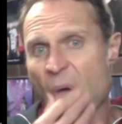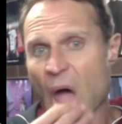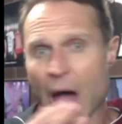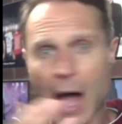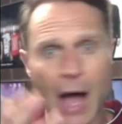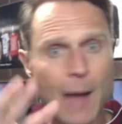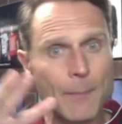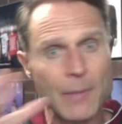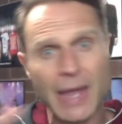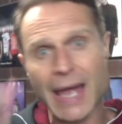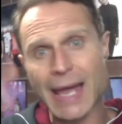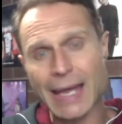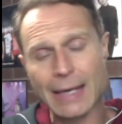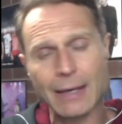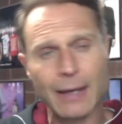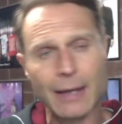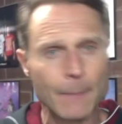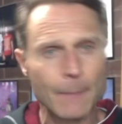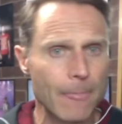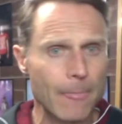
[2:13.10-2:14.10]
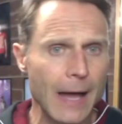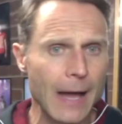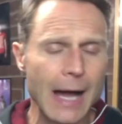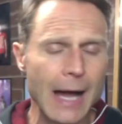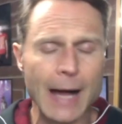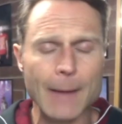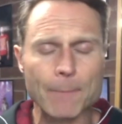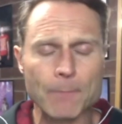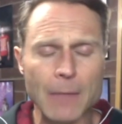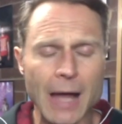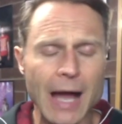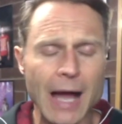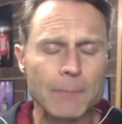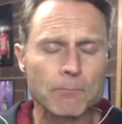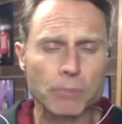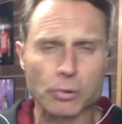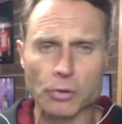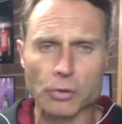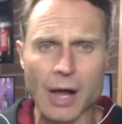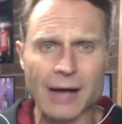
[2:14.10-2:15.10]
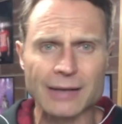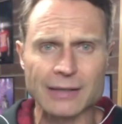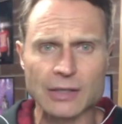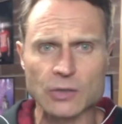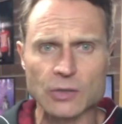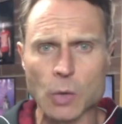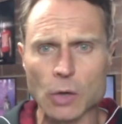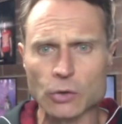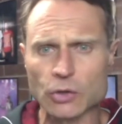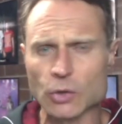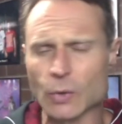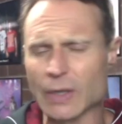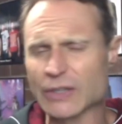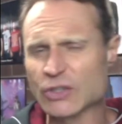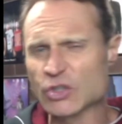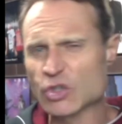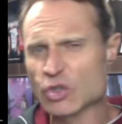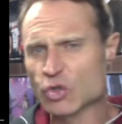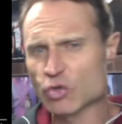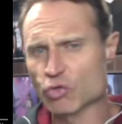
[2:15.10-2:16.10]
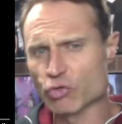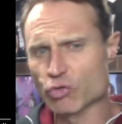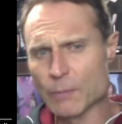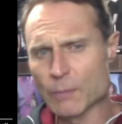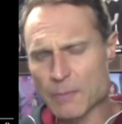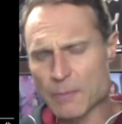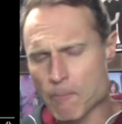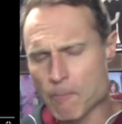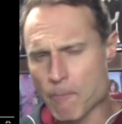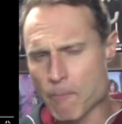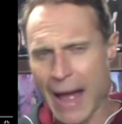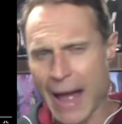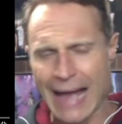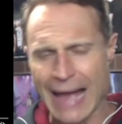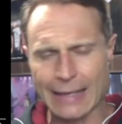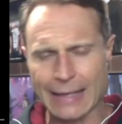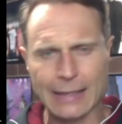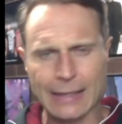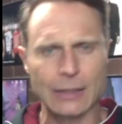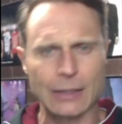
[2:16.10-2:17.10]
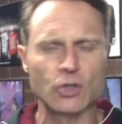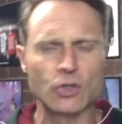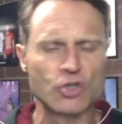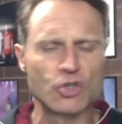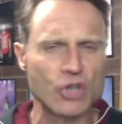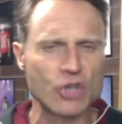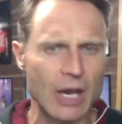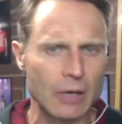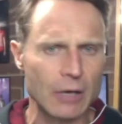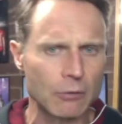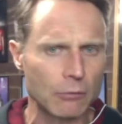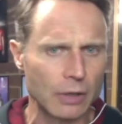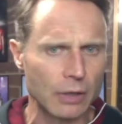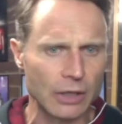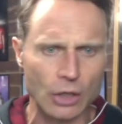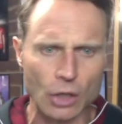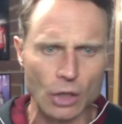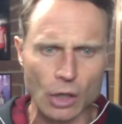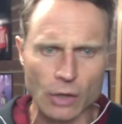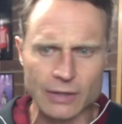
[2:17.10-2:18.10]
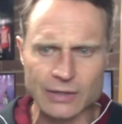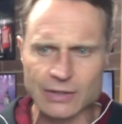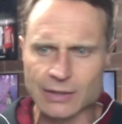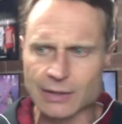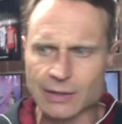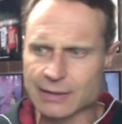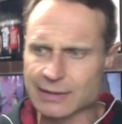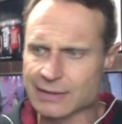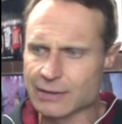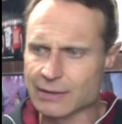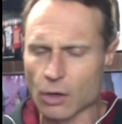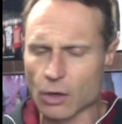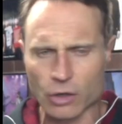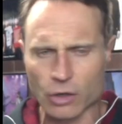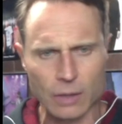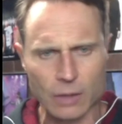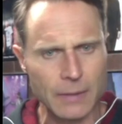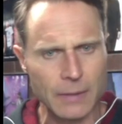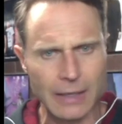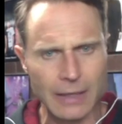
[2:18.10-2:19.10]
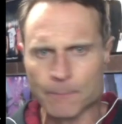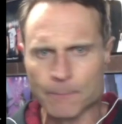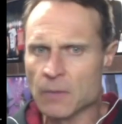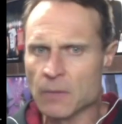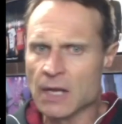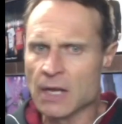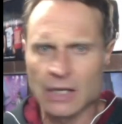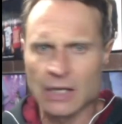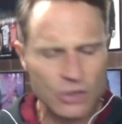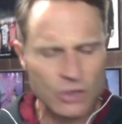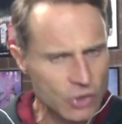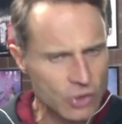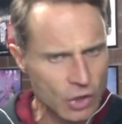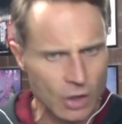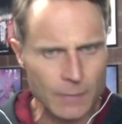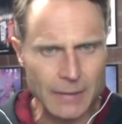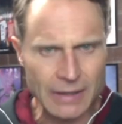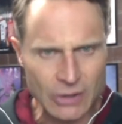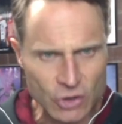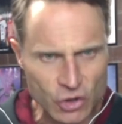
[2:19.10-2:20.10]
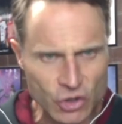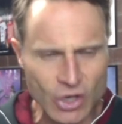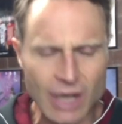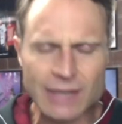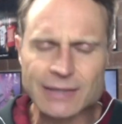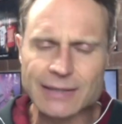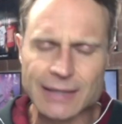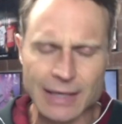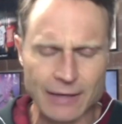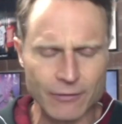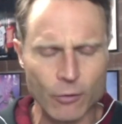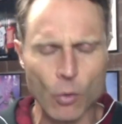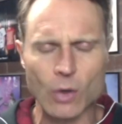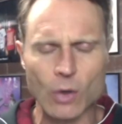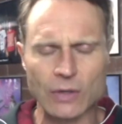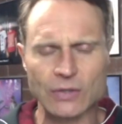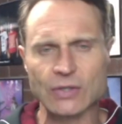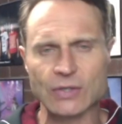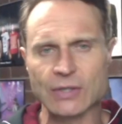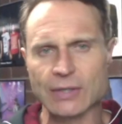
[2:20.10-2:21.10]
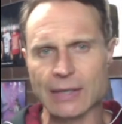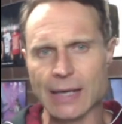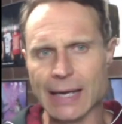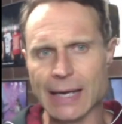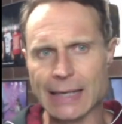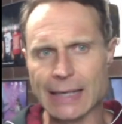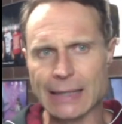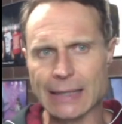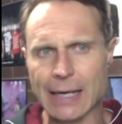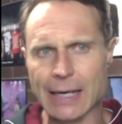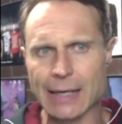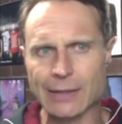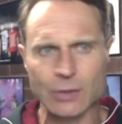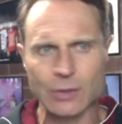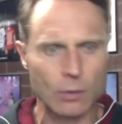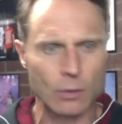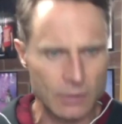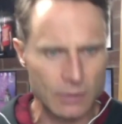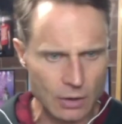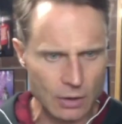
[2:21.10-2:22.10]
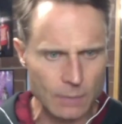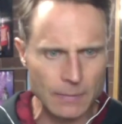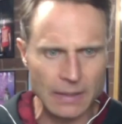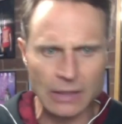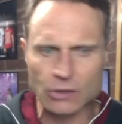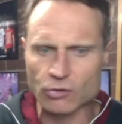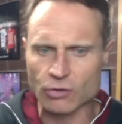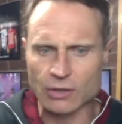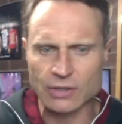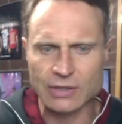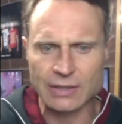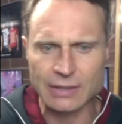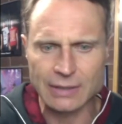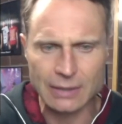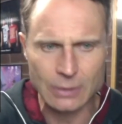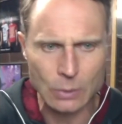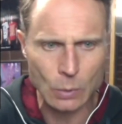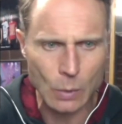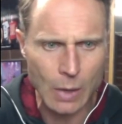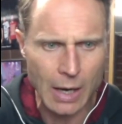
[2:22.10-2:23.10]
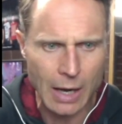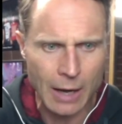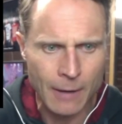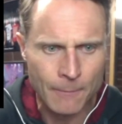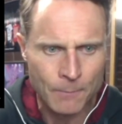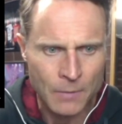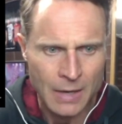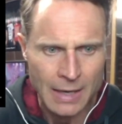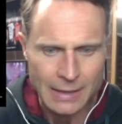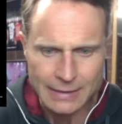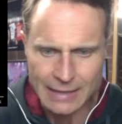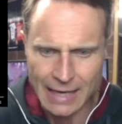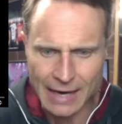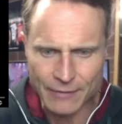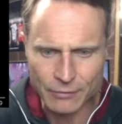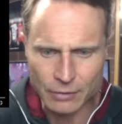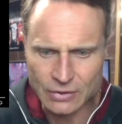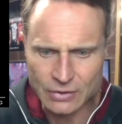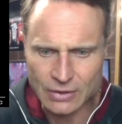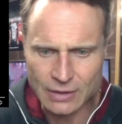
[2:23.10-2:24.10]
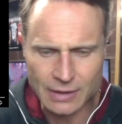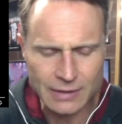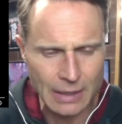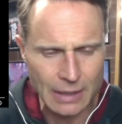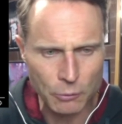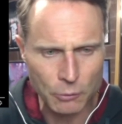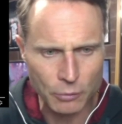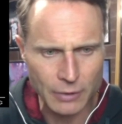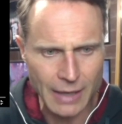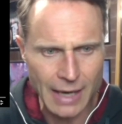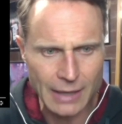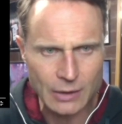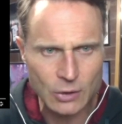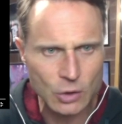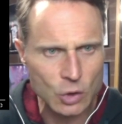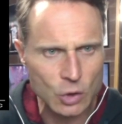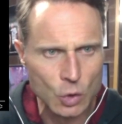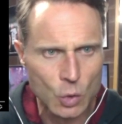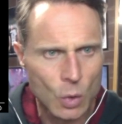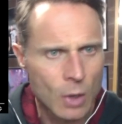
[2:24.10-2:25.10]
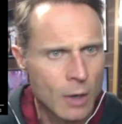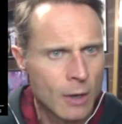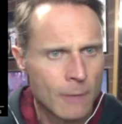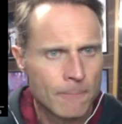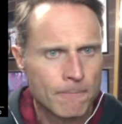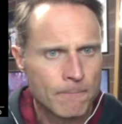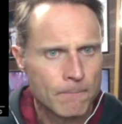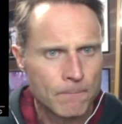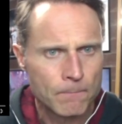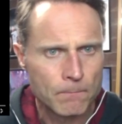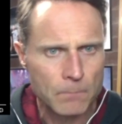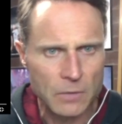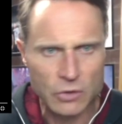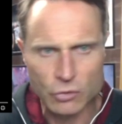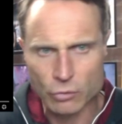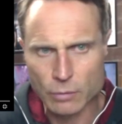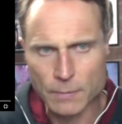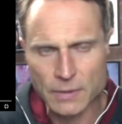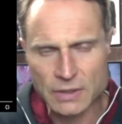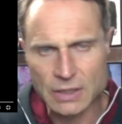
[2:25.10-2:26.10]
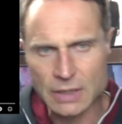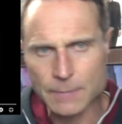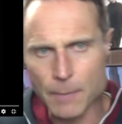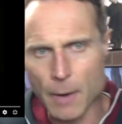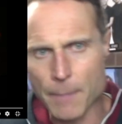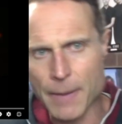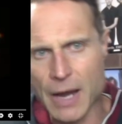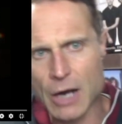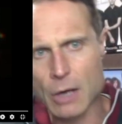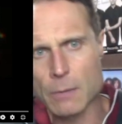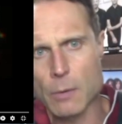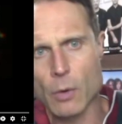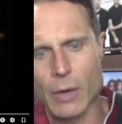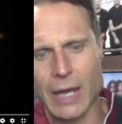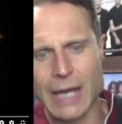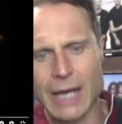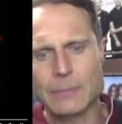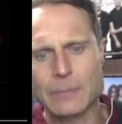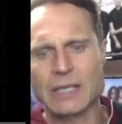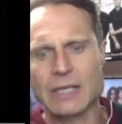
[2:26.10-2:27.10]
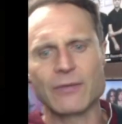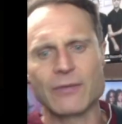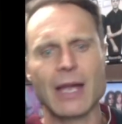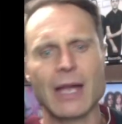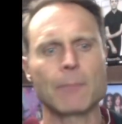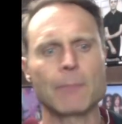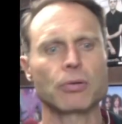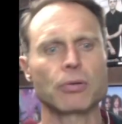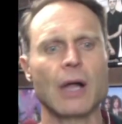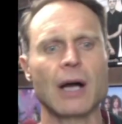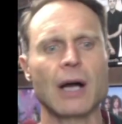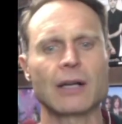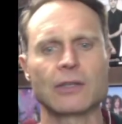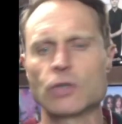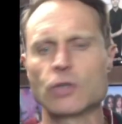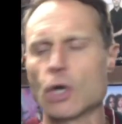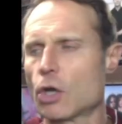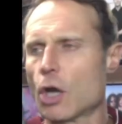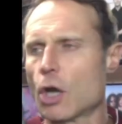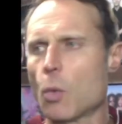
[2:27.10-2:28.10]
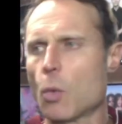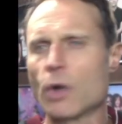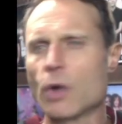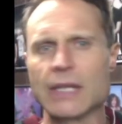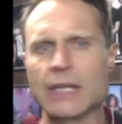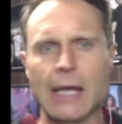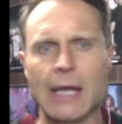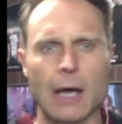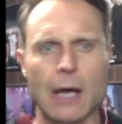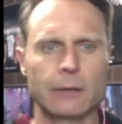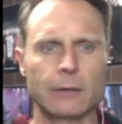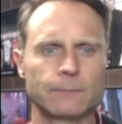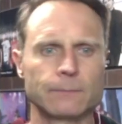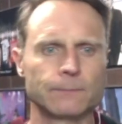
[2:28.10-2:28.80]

Um, and uh, unplugged as well too. It's stripped back generally. You know, there's there's not going to be just going to be just their voice, and uh, so it's going to be interesting to uh, to have a listen to this and react to. Misery Business by Paramore, MTV Unplugged. Don't know what year.